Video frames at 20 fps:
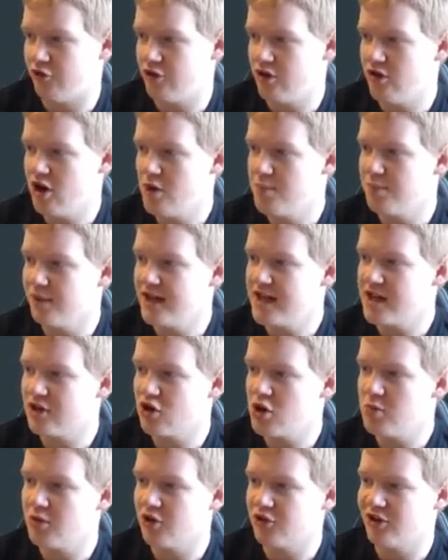So the Europa League
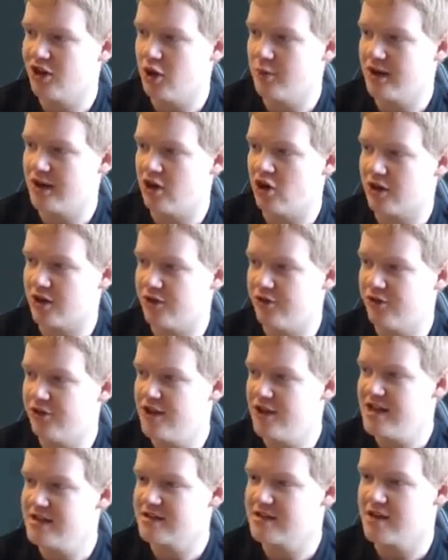group looks a little bit like
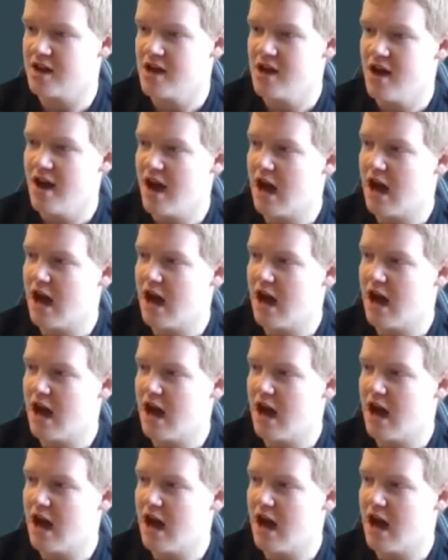this.